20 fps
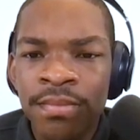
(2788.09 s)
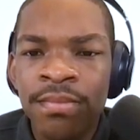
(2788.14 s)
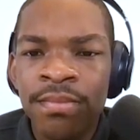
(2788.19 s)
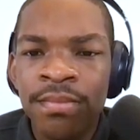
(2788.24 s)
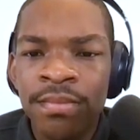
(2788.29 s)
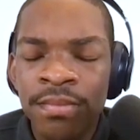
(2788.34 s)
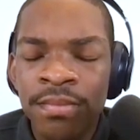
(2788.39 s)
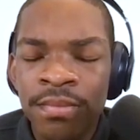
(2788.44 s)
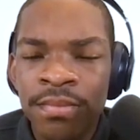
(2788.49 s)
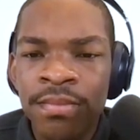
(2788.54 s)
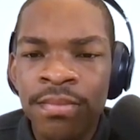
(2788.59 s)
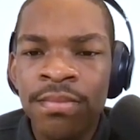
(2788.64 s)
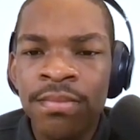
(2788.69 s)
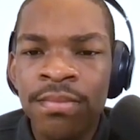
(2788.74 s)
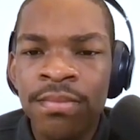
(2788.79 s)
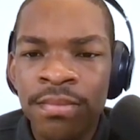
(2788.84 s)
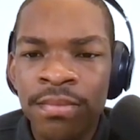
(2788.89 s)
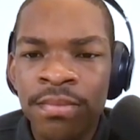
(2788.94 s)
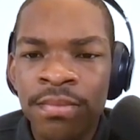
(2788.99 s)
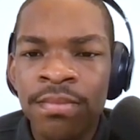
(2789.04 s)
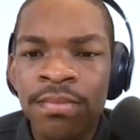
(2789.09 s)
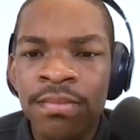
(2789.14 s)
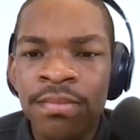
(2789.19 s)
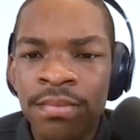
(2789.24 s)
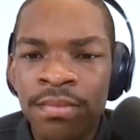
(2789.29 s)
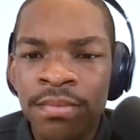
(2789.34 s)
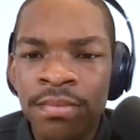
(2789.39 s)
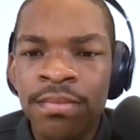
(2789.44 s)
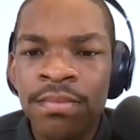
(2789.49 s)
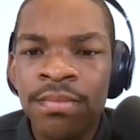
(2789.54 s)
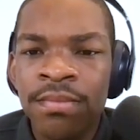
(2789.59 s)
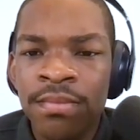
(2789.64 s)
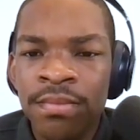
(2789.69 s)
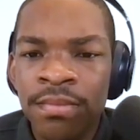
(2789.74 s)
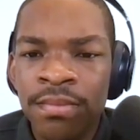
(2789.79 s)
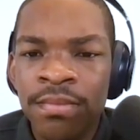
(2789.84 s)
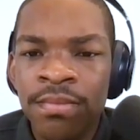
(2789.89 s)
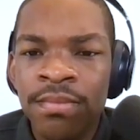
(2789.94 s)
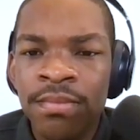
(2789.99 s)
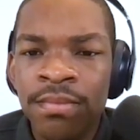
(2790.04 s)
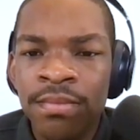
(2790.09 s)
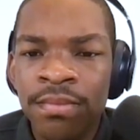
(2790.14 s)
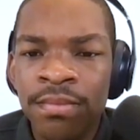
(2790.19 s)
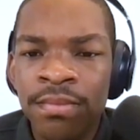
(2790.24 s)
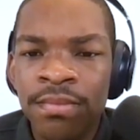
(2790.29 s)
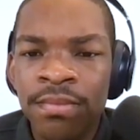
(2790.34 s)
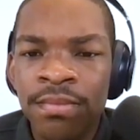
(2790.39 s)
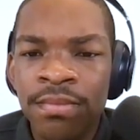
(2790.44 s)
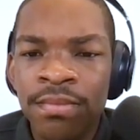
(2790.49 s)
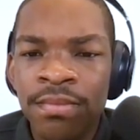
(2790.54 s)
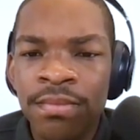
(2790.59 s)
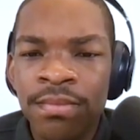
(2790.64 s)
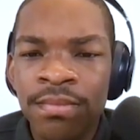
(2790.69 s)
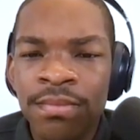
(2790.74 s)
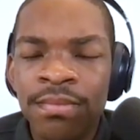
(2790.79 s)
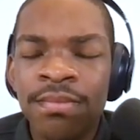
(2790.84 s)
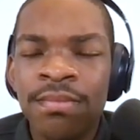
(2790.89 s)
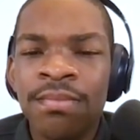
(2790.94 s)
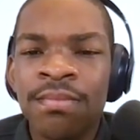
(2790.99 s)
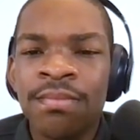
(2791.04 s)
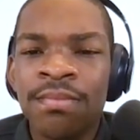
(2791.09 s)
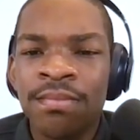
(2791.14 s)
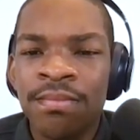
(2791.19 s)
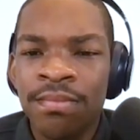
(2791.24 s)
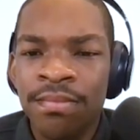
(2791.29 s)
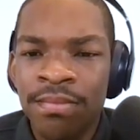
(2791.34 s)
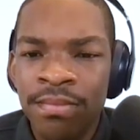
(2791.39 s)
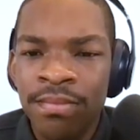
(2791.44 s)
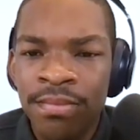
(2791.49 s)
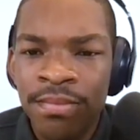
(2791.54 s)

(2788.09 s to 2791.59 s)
This person isn't speaking.